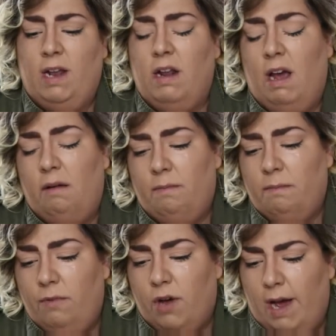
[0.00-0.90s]
and I
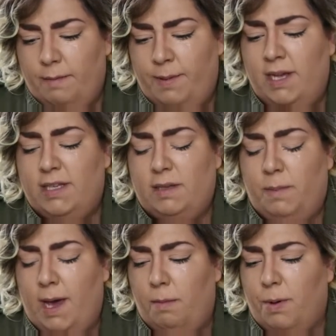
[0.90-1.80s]
grab a piece of
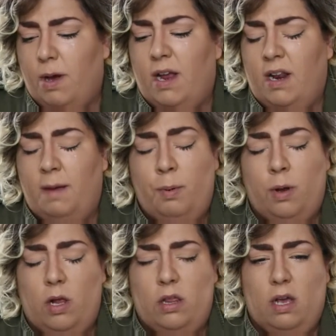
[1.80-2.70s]
paper, and I
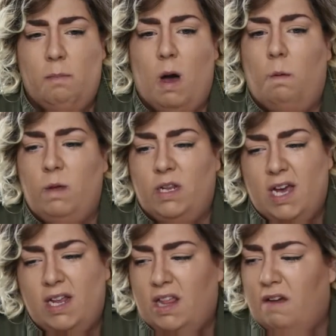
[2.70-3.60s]
put on there, Mommy,
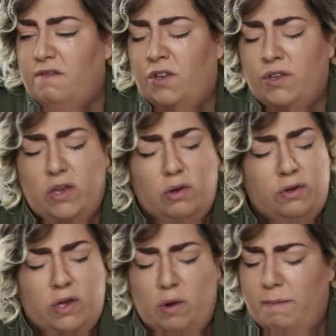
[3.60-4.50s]
I love you so,
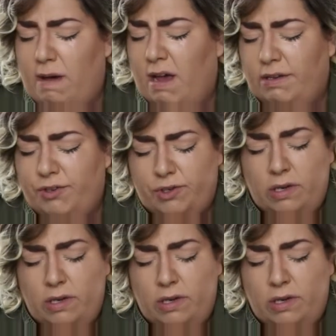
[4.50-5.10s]
so much.